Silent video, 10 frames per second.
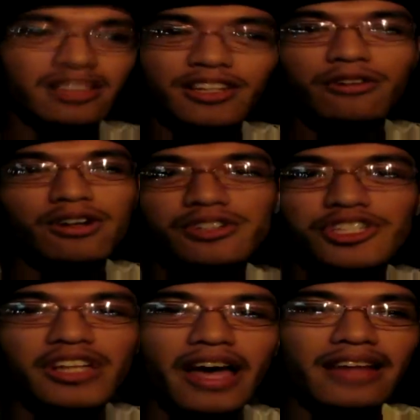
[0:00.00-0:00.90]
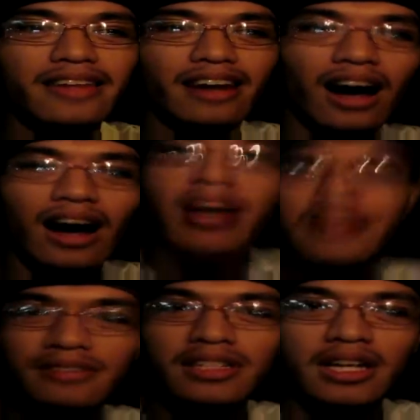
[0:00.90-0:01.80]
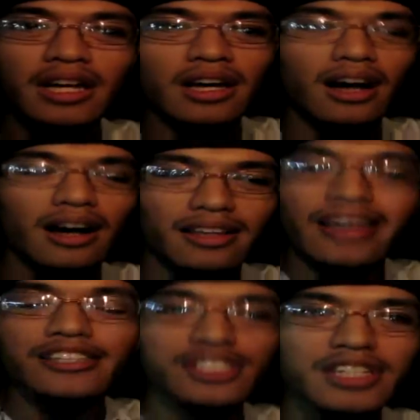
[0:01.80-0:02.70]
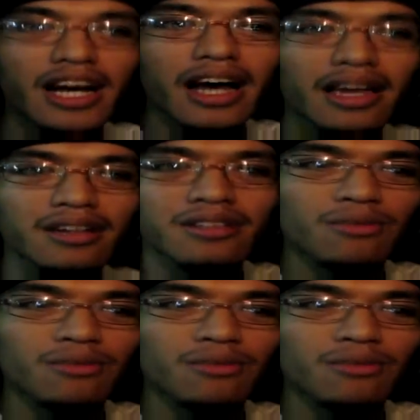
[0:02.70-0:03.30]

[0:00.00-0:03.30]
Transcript: they don't understand that Han uh, the Asian guy,